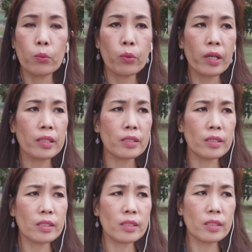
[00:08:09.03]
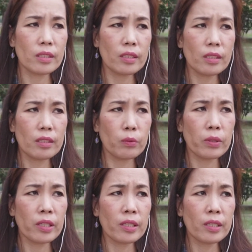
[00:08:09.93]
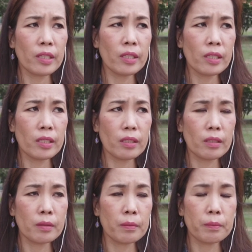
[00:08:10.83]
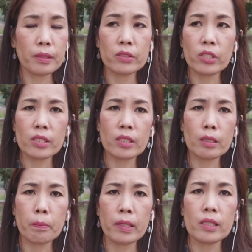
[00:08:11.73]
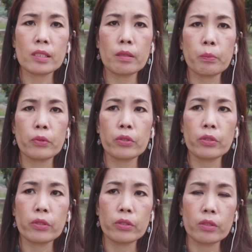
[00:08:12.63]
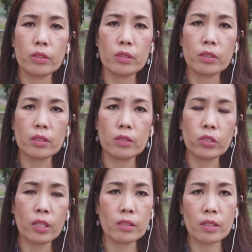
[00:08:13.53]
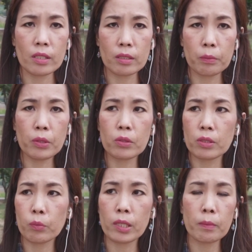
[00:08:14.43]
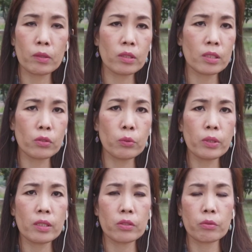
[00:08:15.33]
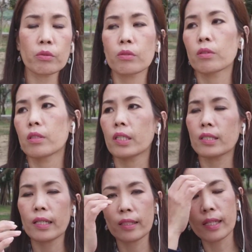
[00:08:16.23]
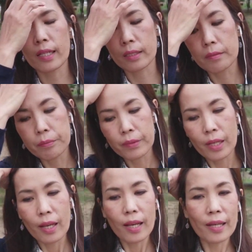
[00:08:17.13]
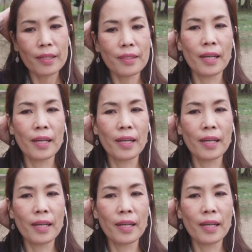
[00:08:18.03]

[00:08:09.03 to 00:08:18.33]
why is why are they not um, adjusting the policy for child sex abuse? What about the two witness rule? Things like that. And